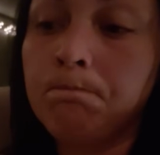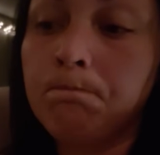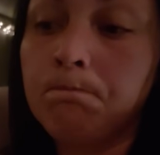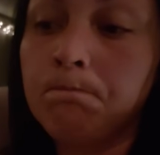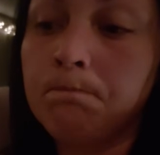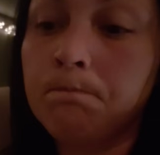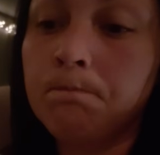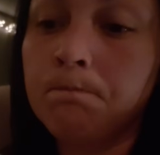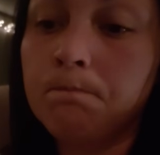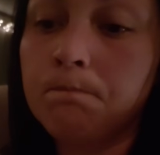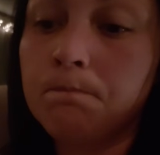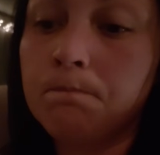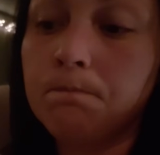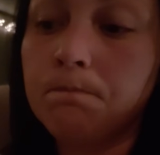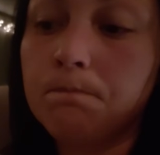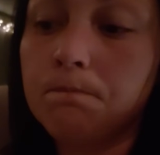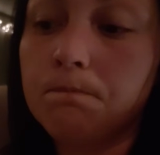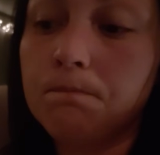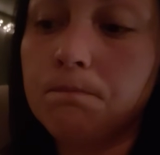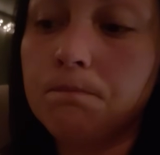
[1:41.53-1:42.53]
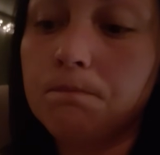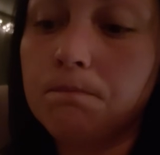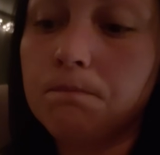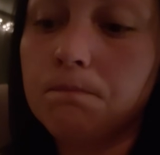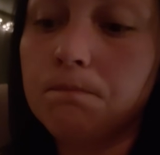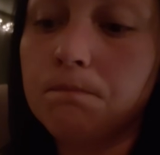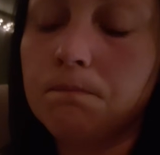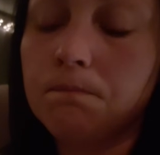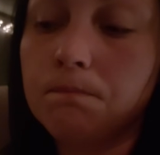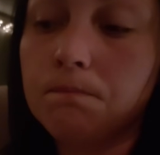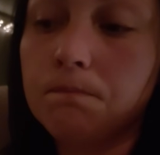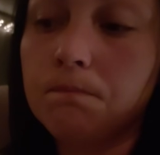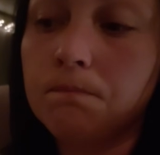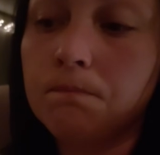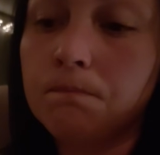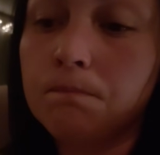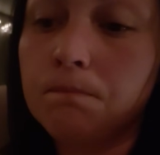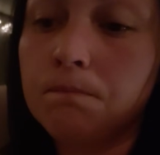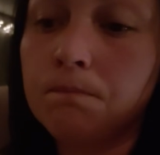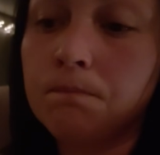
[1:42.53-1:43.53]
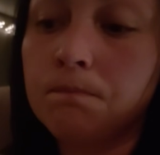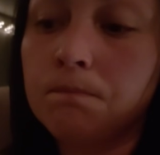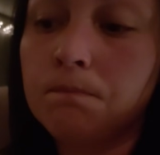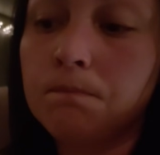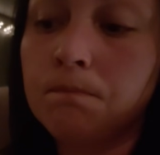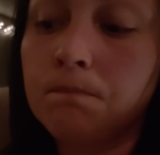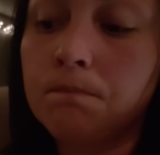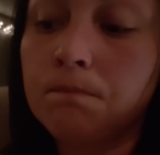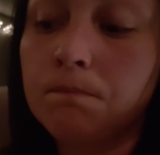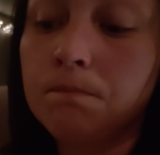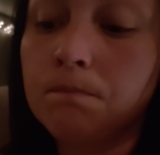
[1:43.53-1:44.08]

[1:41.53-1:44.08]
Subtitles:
Nobody speaks.